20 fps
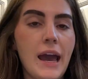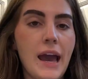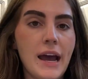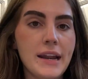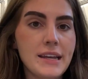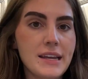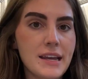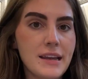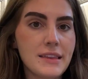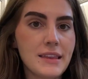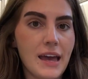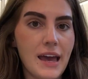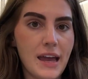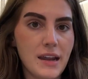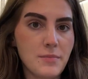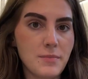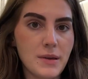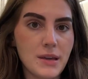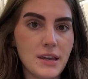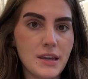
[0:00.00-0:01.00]
Adding the
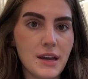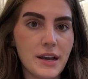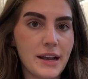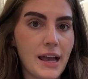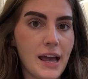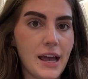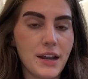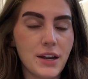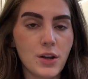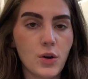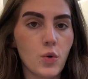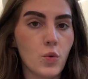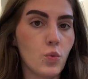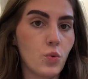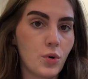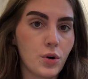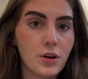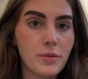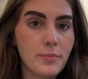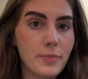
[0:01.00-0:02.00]
NB, again,
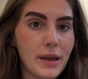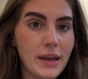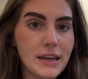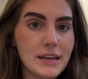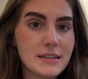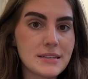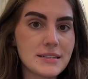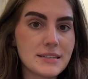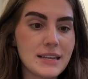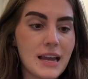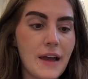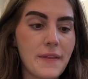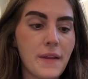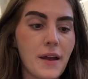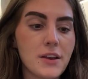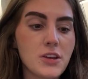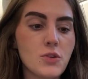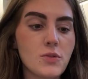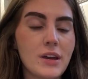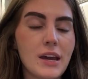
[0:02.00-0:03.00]
warm base, and
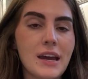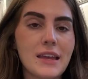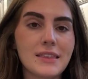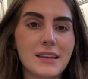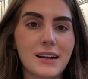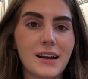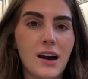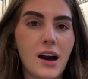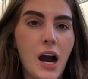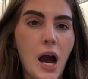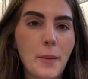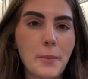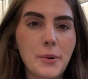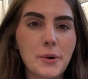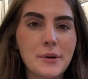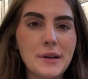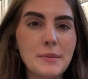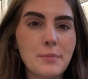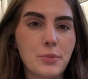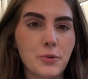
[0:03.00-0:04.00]
then you get the
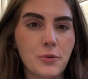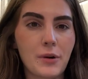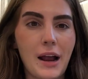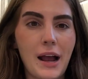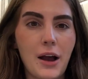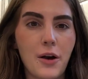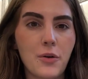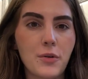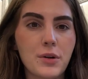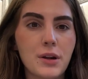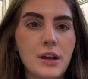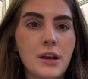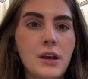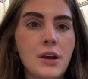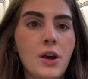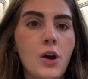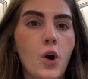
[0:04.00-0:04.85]
coppery brown,